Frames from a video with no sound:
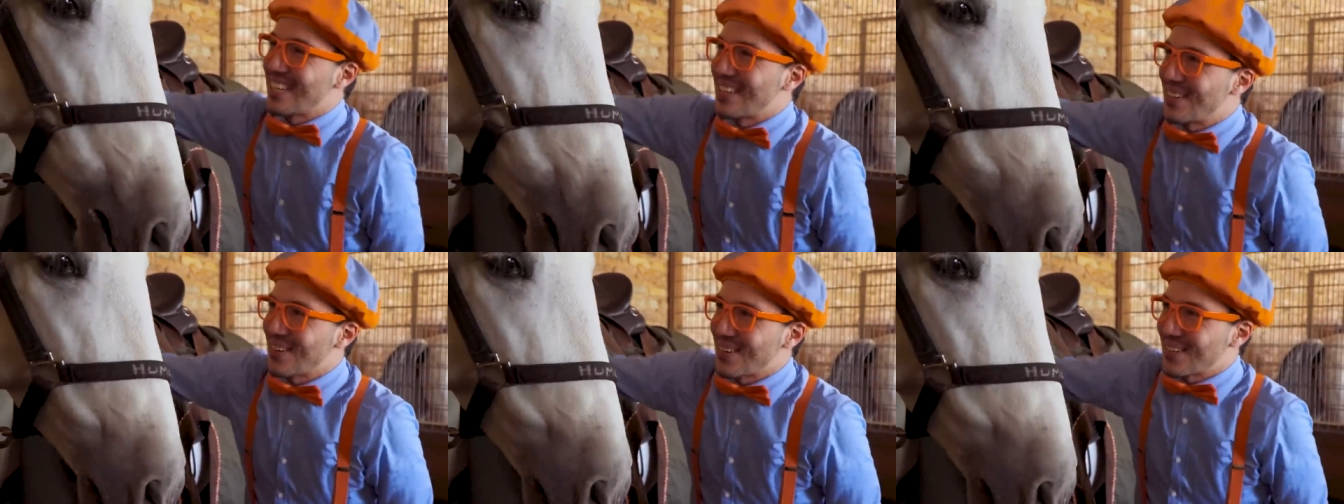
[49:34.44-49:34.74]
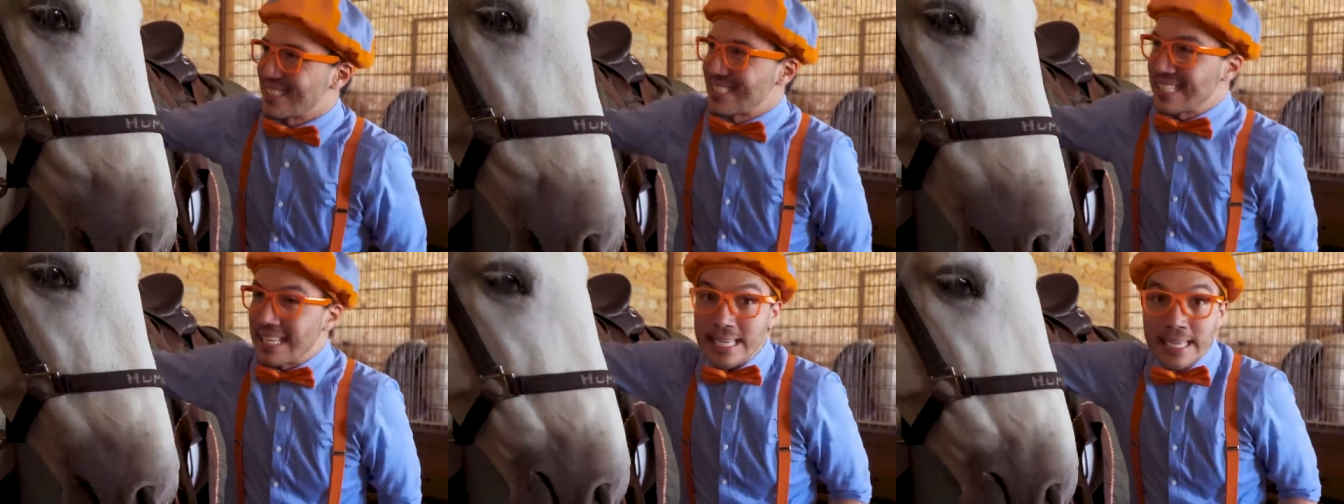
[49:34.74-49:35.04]
a good
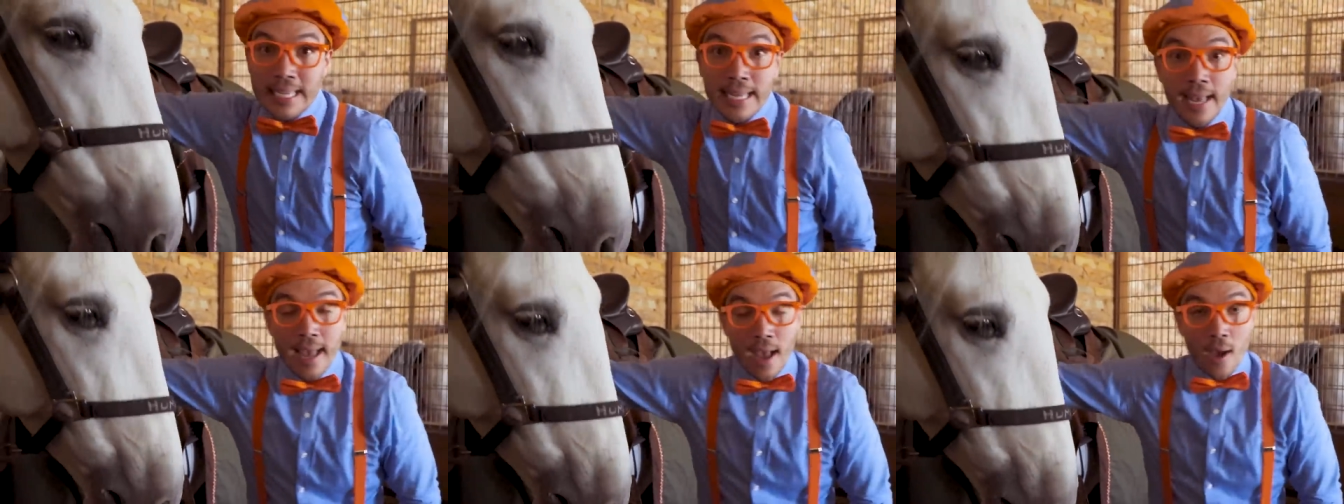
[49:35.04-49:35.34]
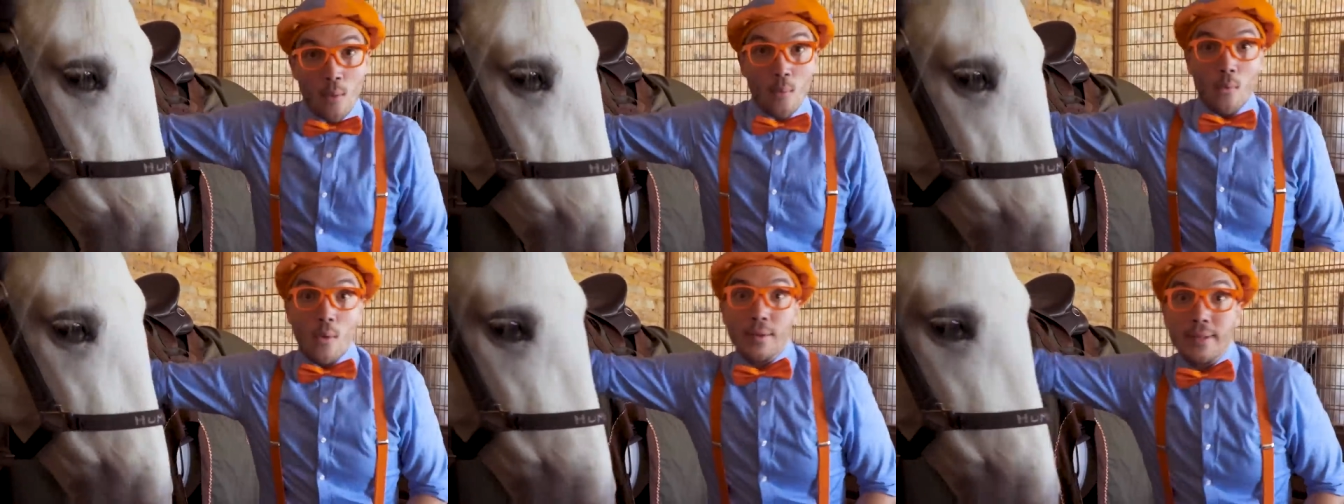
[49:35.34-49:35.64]
horsey.
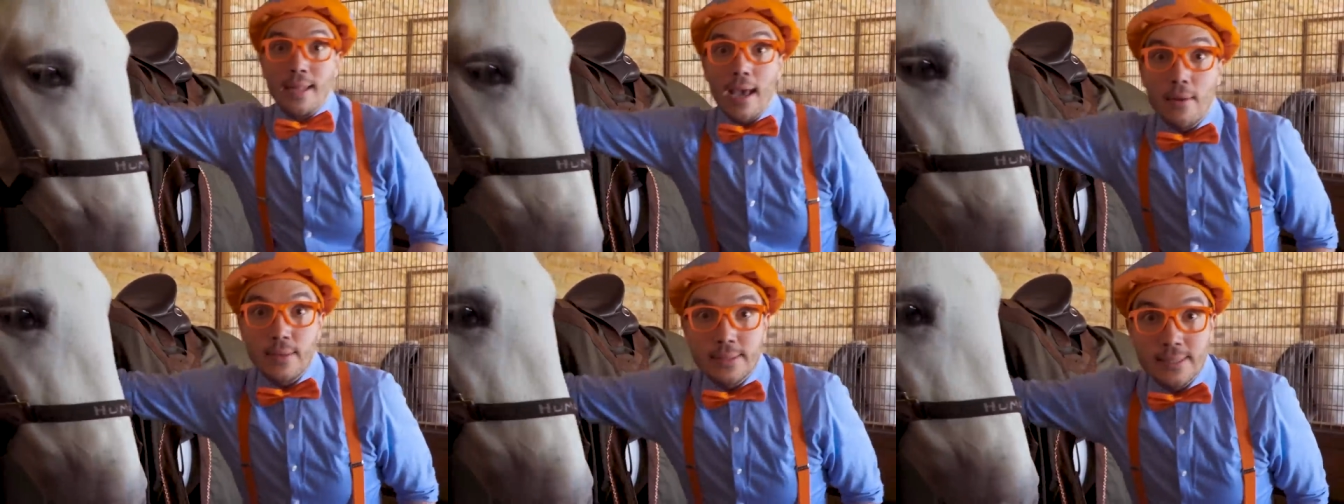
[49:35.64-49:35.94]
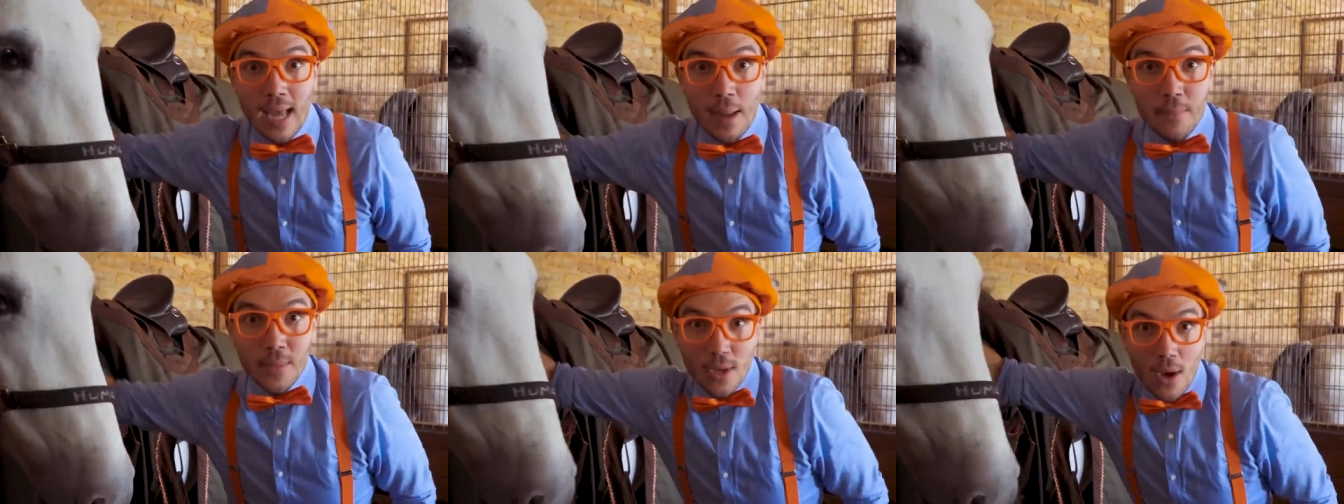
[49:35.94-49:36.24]
Well, now
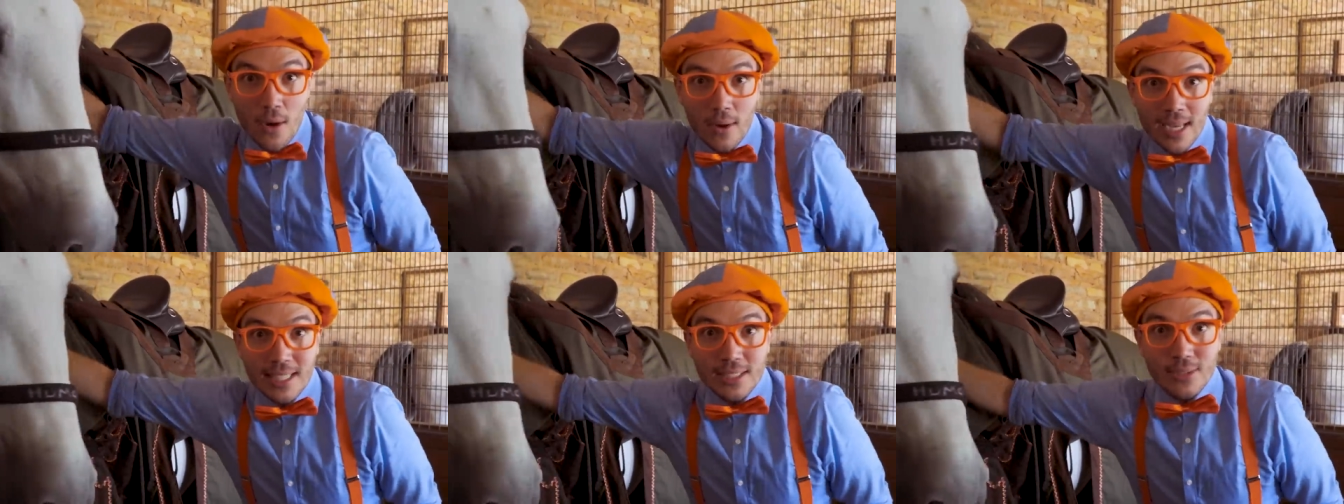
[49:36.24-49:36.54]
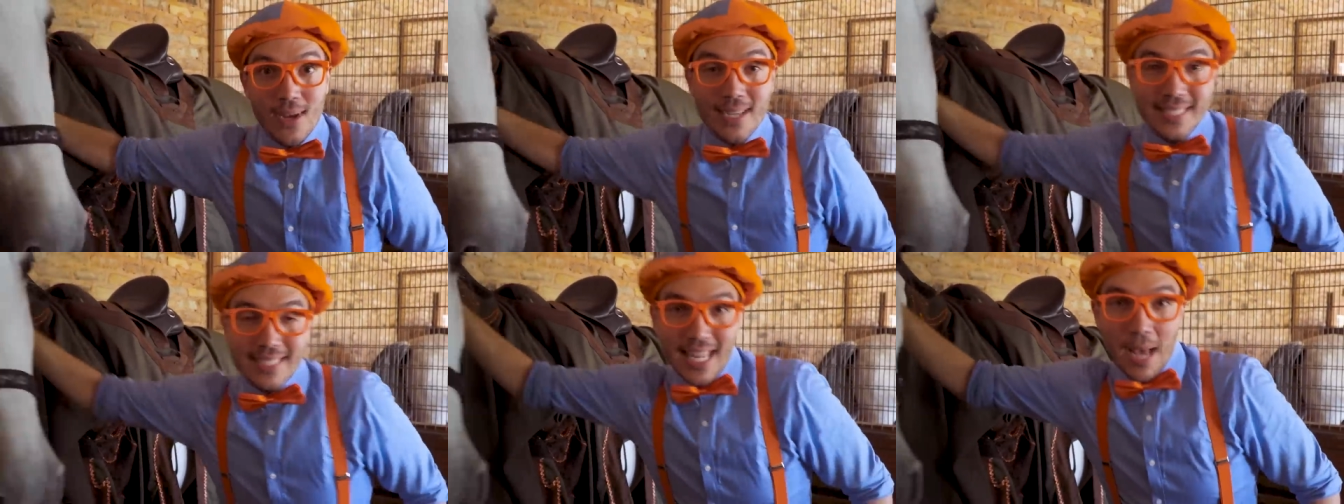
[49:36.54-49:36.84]
it's time to go get
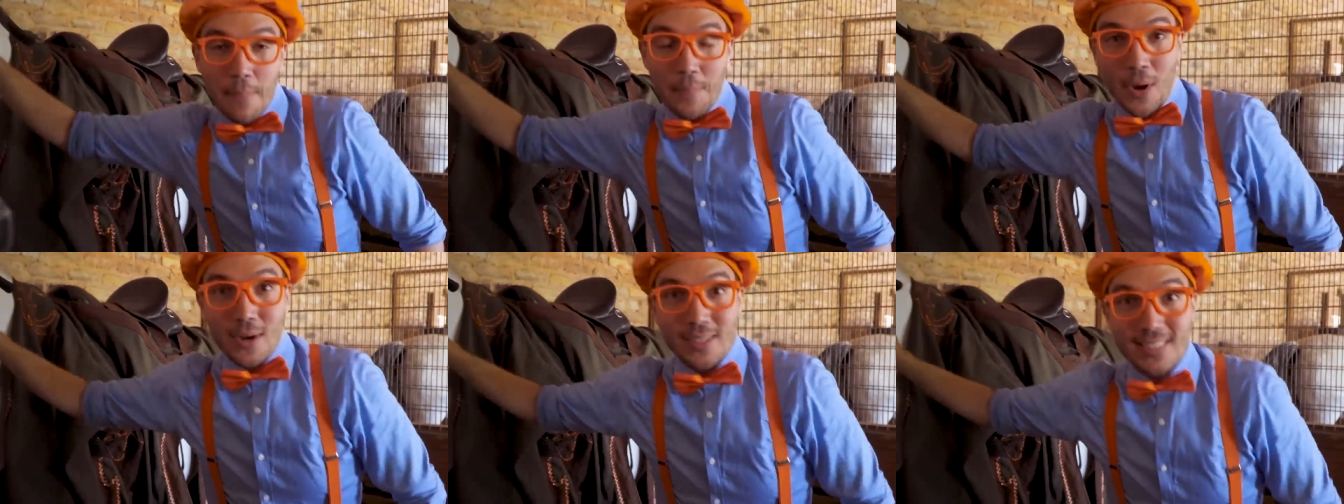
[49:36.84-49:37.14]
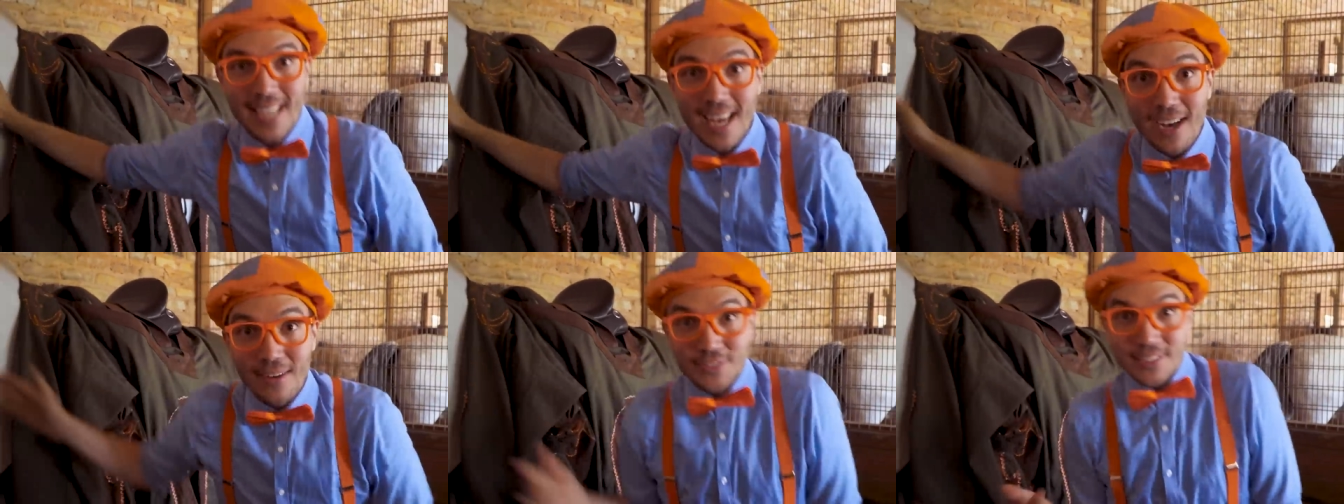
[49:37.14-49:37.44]
dressed up
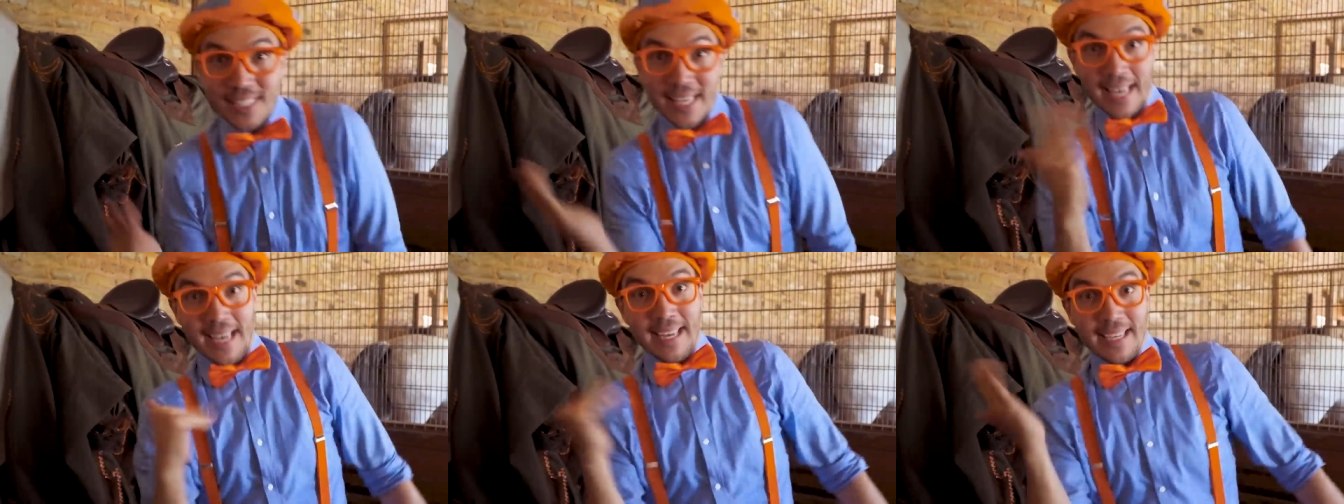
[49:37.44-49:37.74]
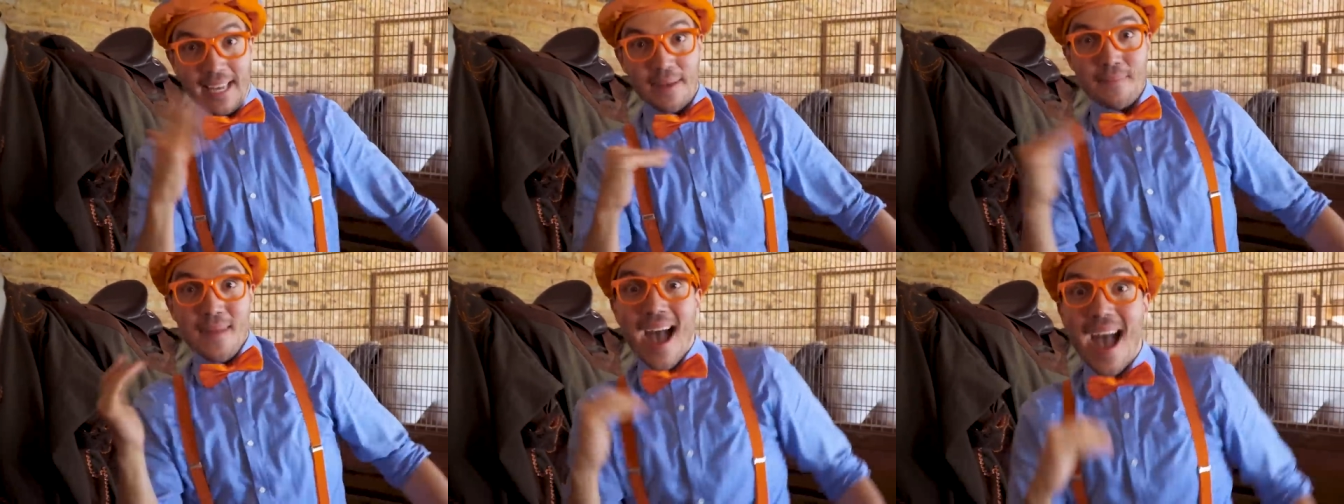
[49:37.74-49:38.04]
ourselves.
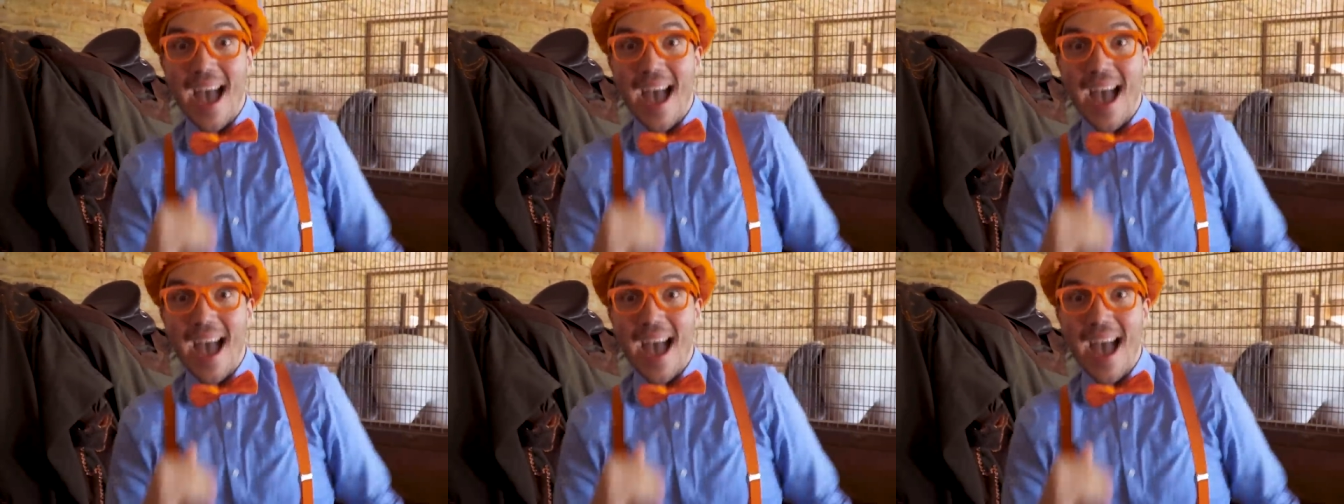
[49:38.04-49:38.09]
Come